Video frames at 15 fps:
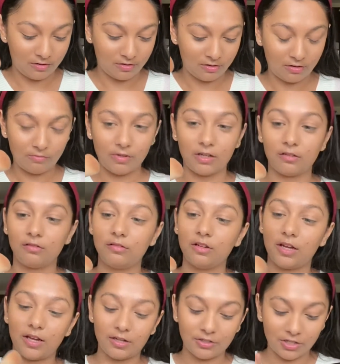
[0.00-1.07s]
Oh wow, I
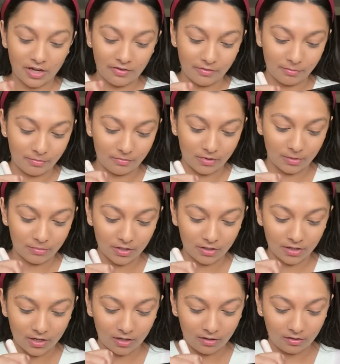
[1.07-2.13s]
actually haven't, I'm not
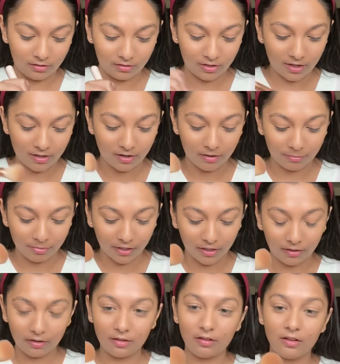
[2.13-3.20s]
getting kick up.
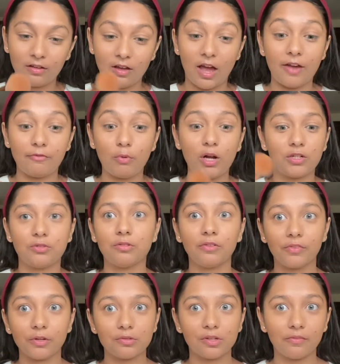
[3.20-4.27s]
Like, I've watched
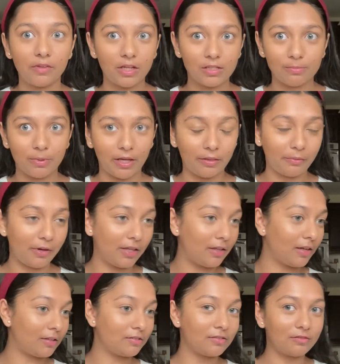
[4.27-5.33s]
reviews of this, by the way.
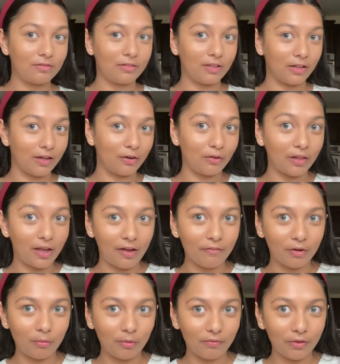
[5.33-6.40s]
Like, literally every
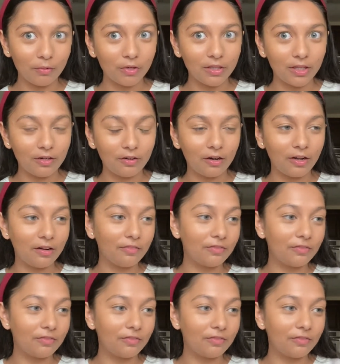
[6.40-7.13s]
review on the internet of